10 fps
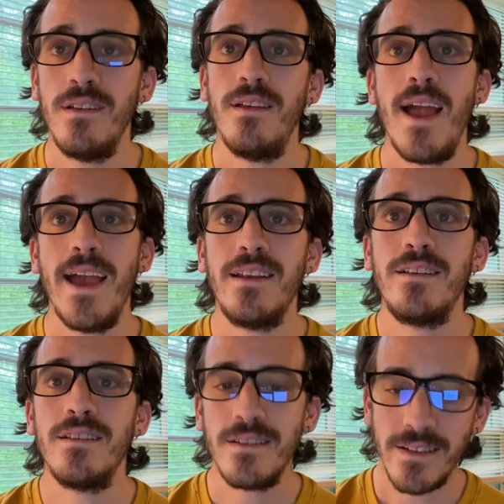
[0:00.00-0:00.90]
And
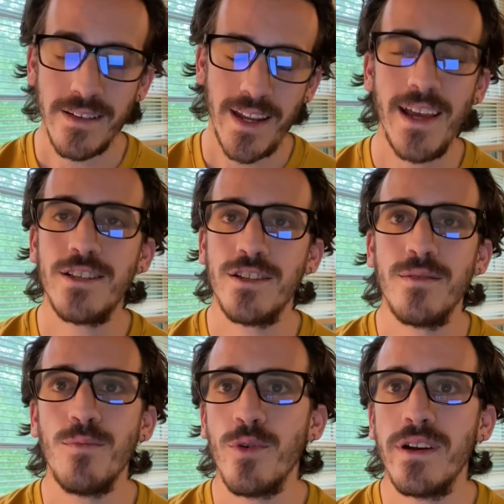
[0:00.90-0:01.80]
it's just
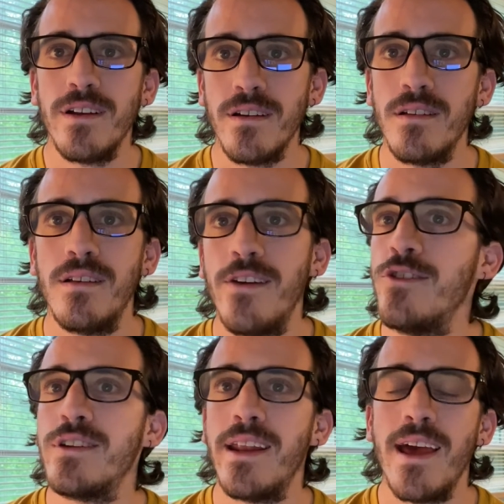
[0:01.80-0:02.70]
important to
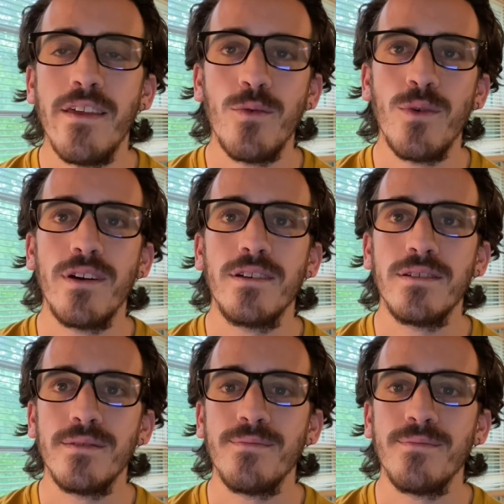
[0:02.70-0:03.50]
understand how that works.